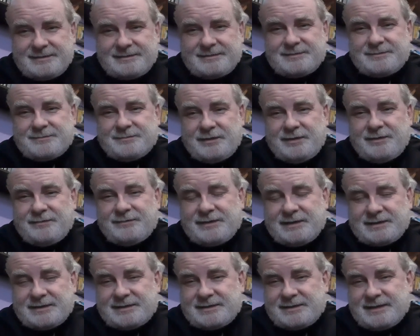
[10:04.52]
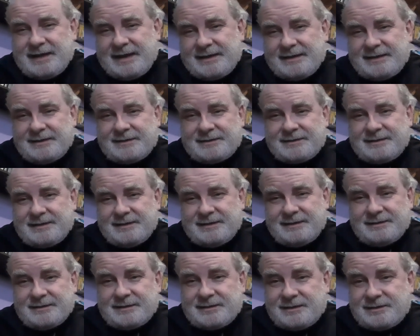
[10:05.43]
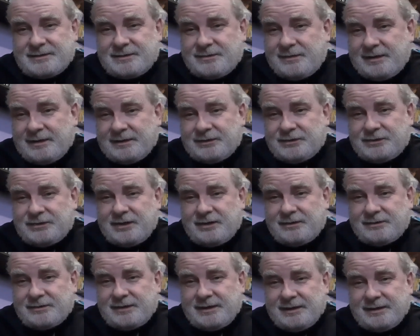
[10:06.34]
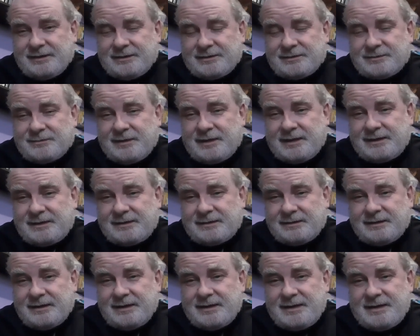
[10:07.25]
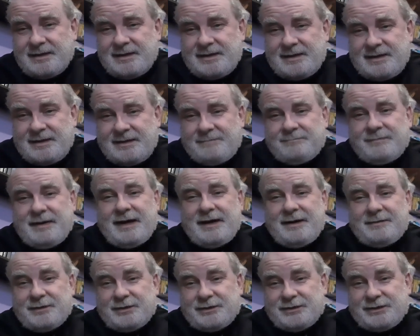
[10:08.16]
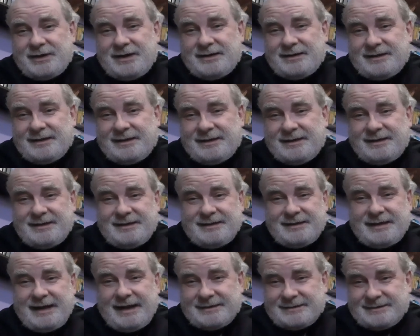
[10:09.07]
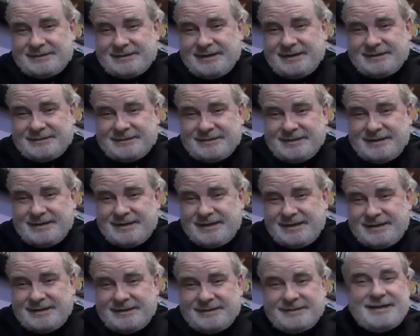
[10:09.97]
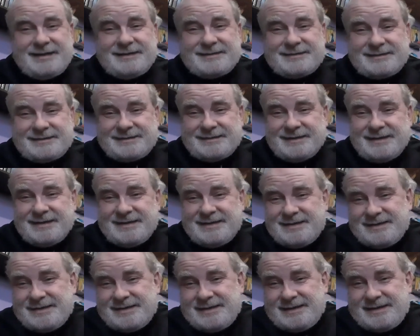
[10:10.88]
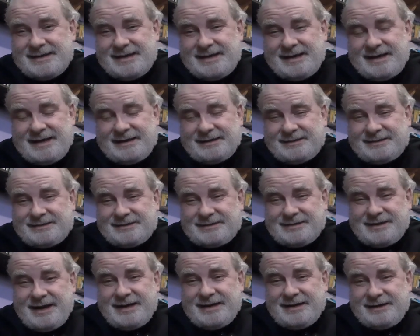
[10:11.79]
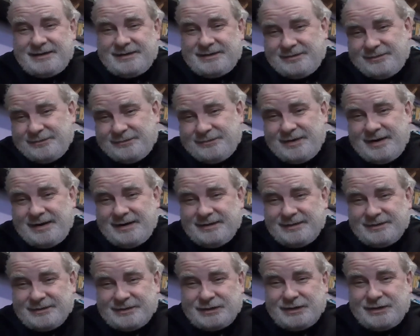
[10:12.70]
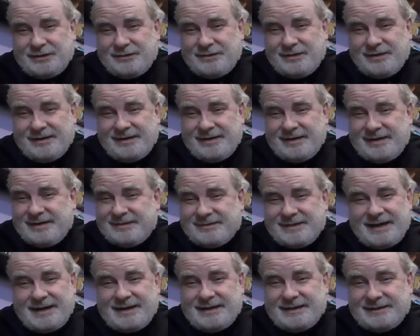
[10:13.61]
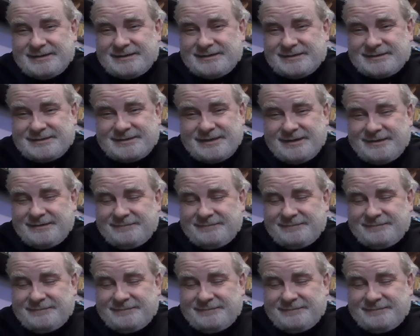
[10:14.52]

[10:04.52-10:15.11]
one of the stake scenes is quite shocking as well. Barbara Shelley gets it. Yes. a stake right through her, and that is